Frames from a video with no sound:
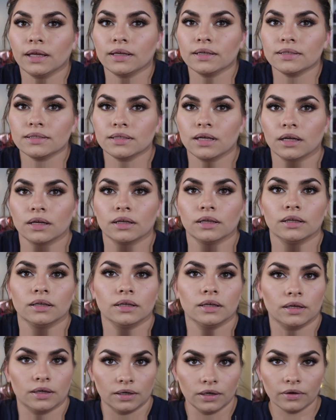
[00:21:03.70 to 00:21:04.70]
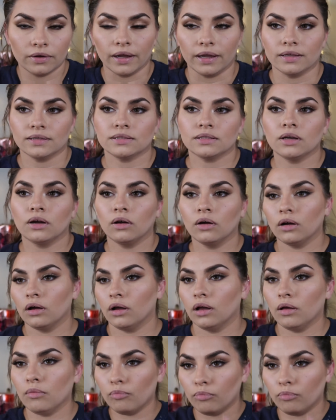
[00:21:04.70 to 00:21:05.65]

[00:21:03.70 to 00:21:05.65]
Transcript: like a sauna in here. Okay, so